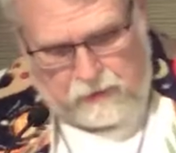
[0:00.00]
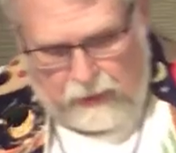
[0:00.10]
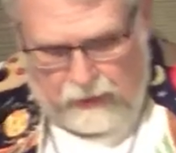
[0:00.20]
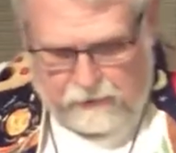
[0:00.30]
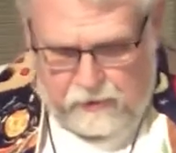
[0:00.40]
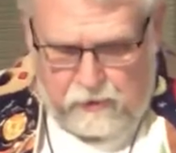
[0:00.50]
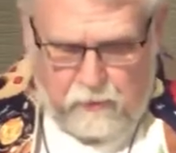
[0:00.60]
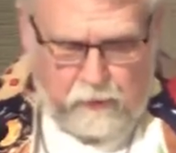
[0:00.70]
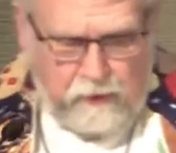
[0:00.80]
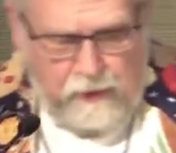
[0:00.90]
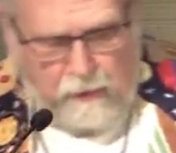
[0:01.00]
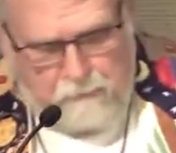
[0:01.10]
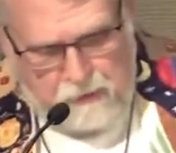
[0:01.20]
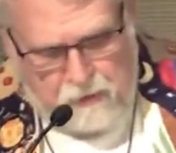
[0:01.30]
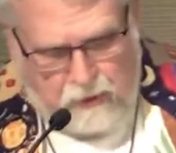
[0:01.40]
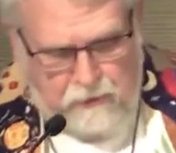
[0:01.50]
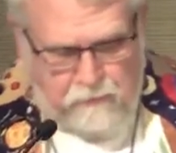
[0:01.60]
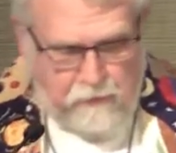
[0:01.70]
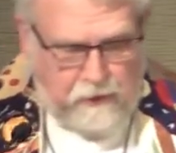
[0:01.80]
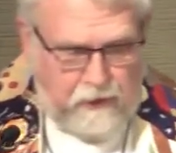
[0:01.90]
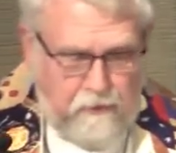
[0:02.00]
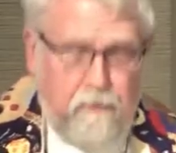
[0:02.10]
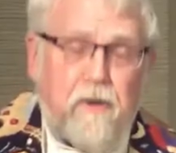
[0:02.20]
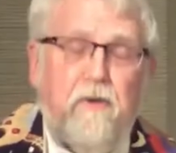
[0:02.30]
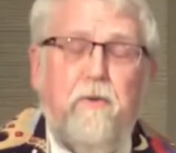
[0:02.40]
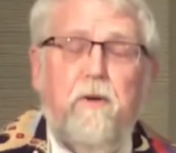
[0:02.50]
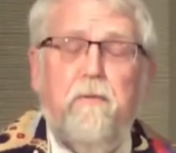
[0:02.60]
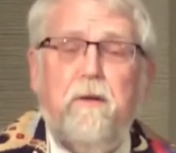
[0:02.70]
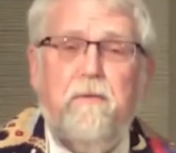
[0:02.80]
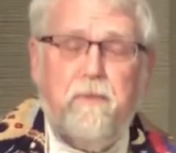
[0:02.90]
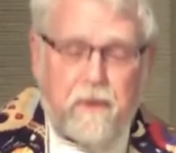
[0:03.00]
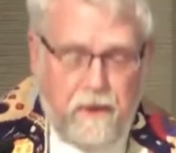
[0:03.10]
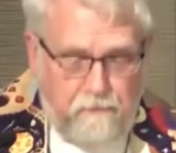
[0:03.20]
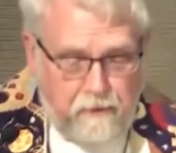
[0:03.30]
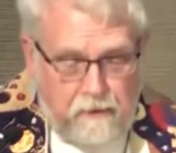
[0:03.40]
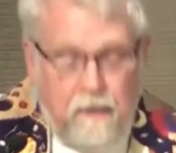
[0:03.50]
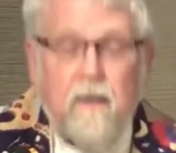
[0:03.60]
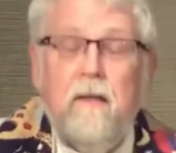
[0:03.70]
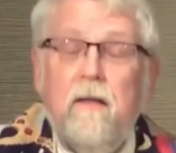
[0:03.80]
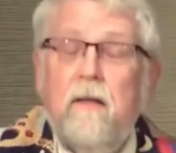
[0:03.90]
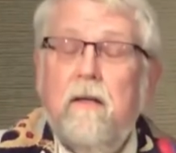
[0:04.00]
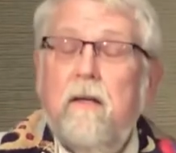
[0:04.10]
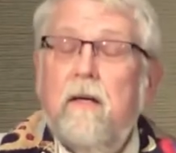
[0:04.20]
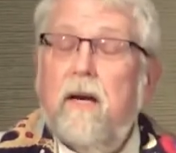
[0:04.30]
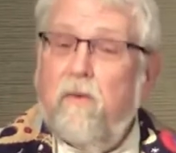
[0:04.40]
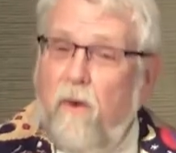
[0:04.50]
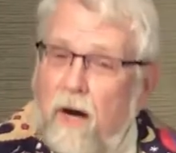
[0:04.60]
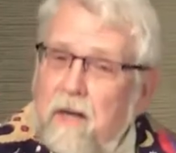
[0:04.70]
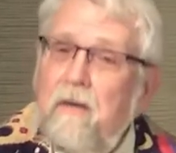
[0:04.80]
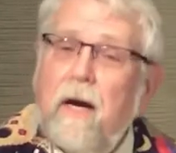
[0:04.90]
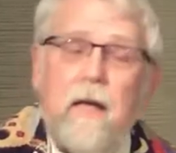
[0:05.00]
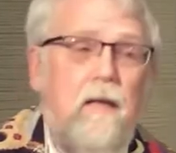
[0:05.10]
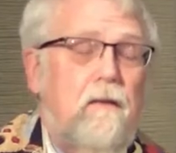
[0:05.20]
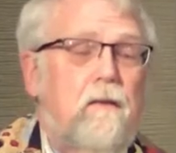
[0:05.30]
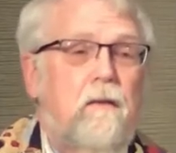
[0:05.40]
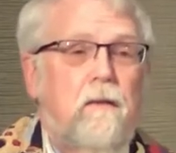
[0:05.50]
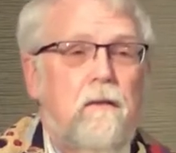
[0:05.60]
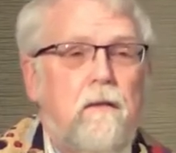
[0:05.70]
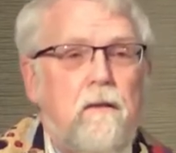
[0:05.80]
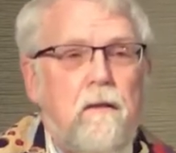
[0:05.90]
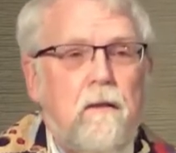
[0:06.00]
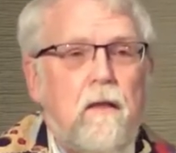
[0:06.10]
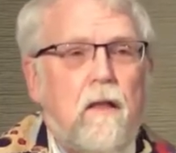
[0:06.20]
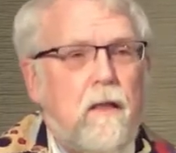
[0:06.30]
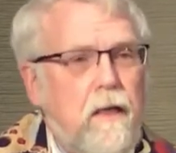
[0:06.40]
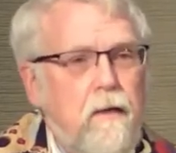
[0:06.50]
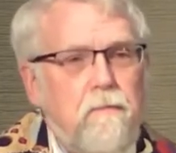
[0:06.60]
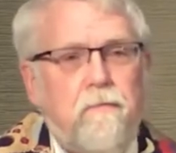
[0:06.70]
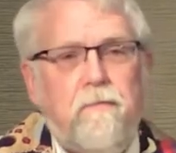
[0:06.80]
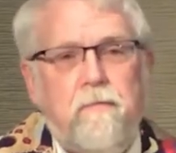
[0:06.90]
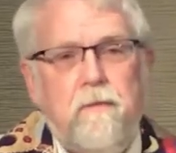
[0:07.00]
not that you will not be judged. Forgive and you will be forgiven. And while you're at it, live.